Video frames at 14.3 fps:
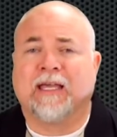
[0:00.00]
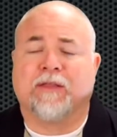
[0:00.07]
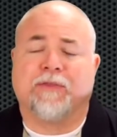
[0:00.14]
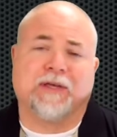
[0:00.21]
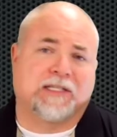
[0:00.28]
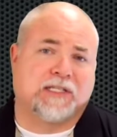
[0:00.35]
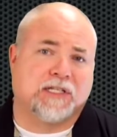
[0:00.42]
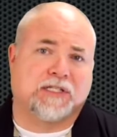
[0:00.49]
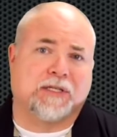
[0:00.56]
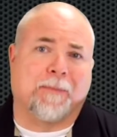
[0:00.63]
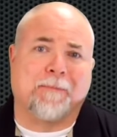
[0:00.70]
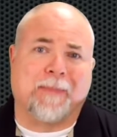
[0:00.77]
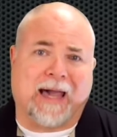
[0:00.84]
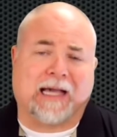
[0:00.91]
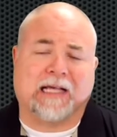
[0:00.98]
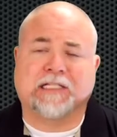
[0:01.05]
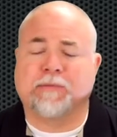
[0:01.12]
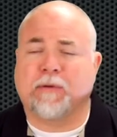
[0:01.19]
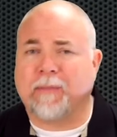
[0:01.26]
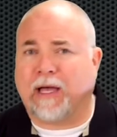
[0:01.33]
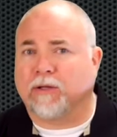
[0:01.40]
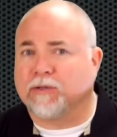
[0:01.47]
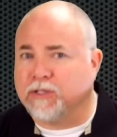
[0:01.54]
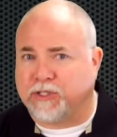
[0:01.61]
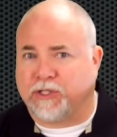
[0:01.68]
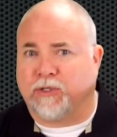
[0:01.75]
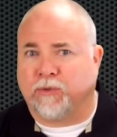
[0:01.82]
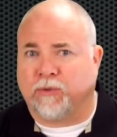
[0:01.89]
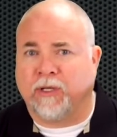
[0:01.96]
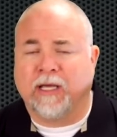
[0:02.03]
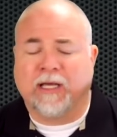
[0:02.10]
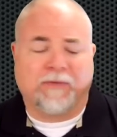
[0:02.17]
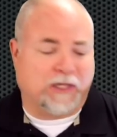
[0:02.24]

This is the maximum altitude